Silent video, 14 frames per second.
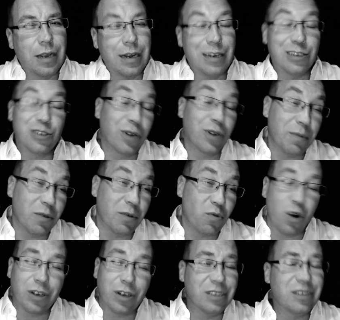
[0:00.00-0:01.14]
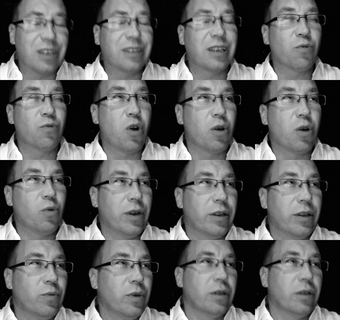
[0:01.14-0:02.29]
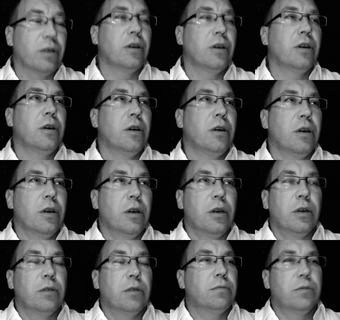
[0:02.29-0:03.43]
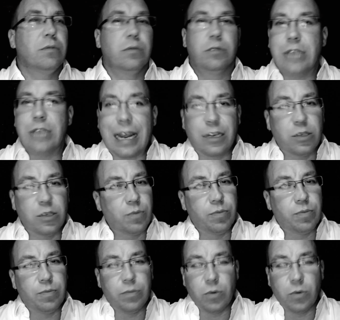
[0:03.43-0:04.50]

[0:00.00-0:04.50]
and don't get me wrong, there's nothing wrong with sex or